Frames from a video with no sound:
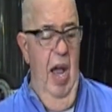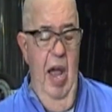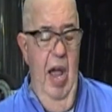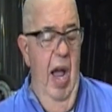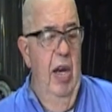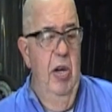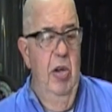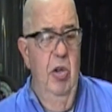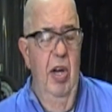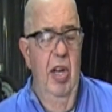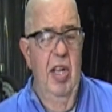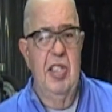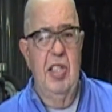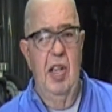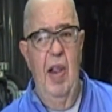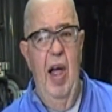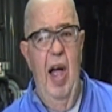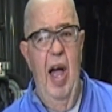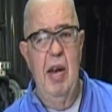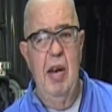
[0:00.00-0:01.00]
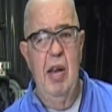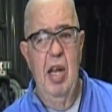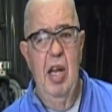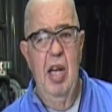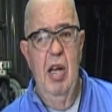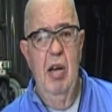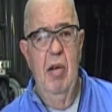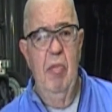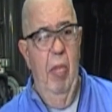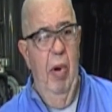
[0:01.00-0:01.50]
I do this a lot,
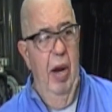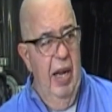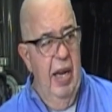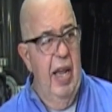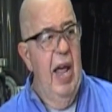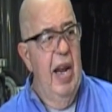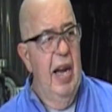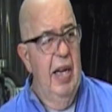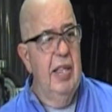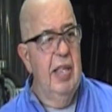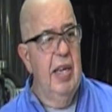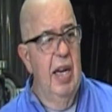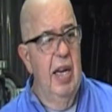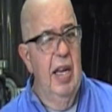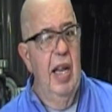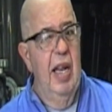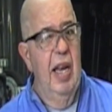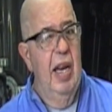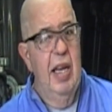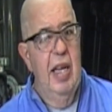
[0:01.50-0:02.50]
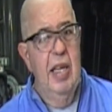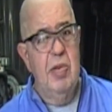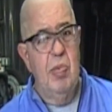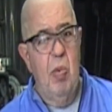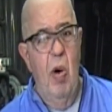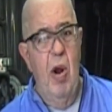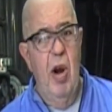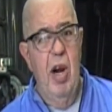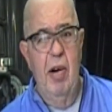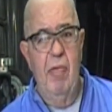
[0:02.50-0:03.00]
but I got to tell you that it's
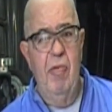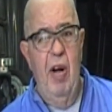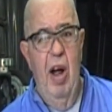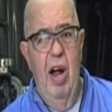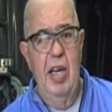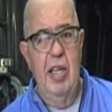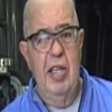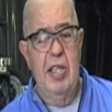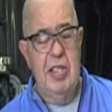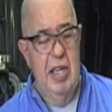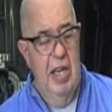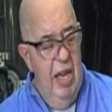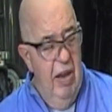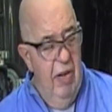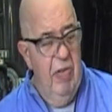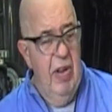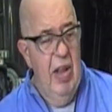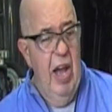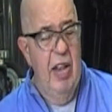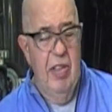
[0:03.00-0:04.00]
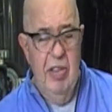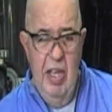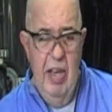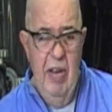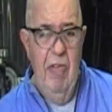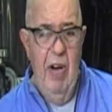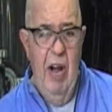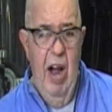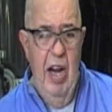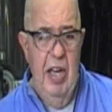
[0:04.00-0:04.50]
one of the finest, if not the
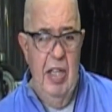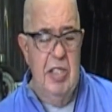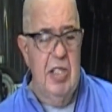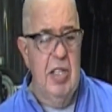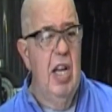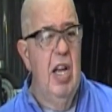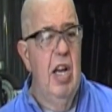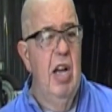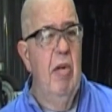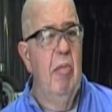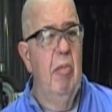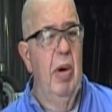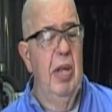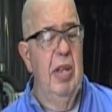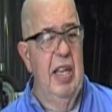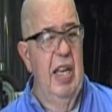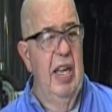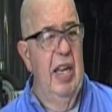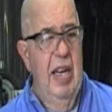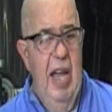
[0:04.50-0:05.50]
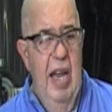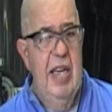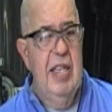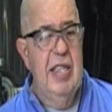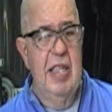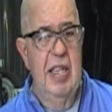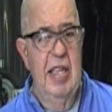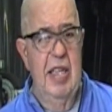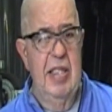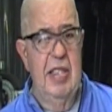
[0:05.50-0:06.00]
finest, but the
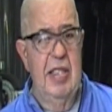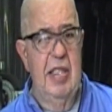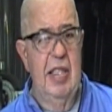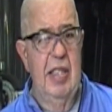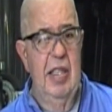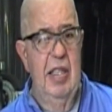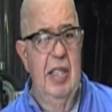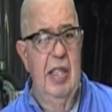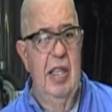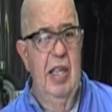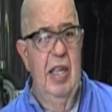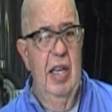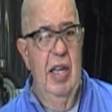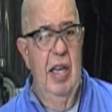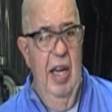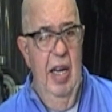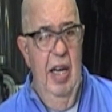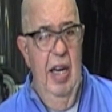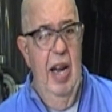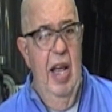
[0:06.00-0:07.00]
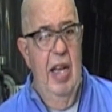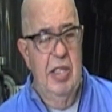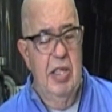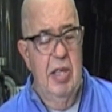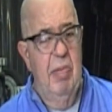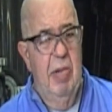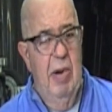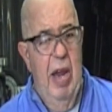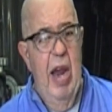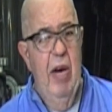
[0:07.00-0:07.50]
nicest, and that's
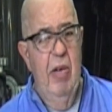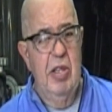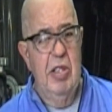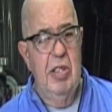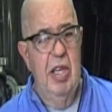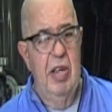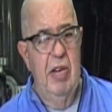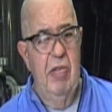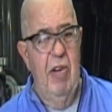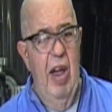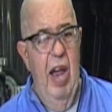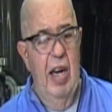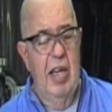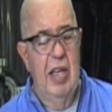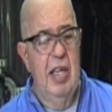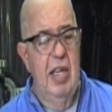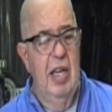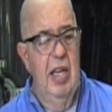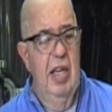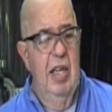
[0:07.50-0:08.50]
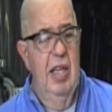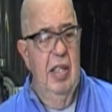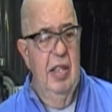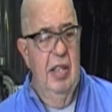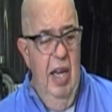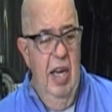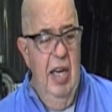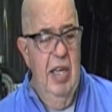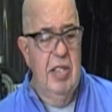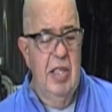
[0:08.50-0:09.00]
a guarantee fact,
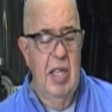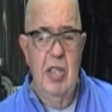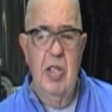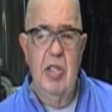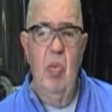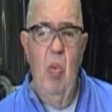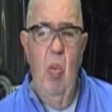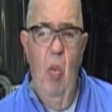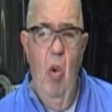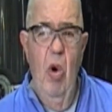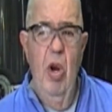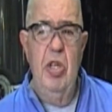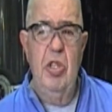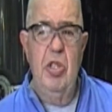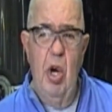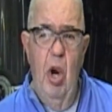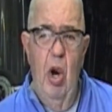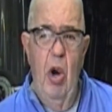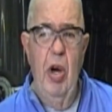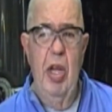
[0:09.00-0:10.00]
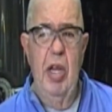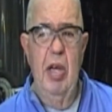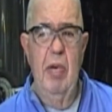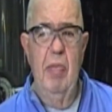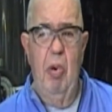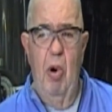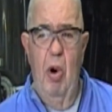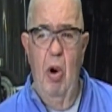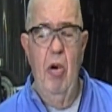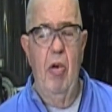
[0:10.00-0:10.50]
nicest wood turning
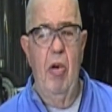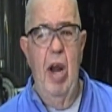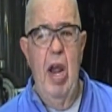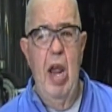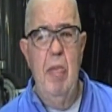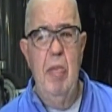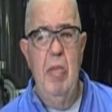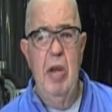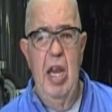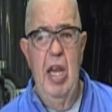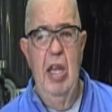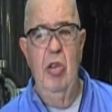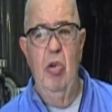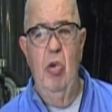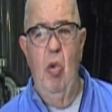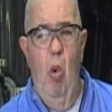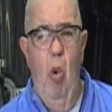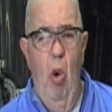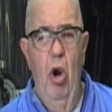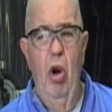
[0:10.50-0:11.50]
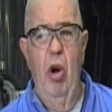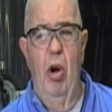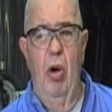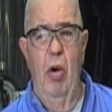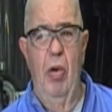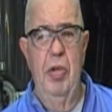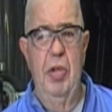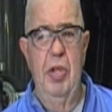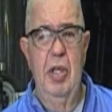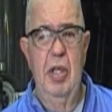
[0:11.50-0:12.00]
program in the
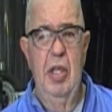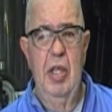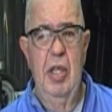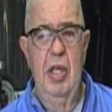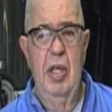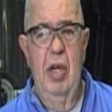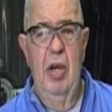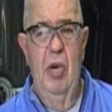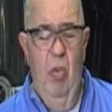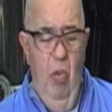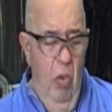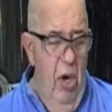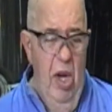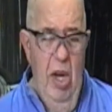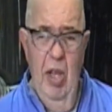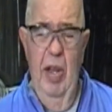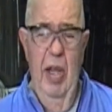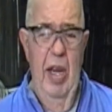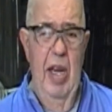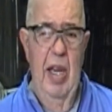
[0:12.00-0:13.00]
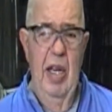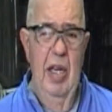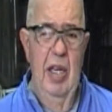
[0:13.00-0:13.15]
world. Really.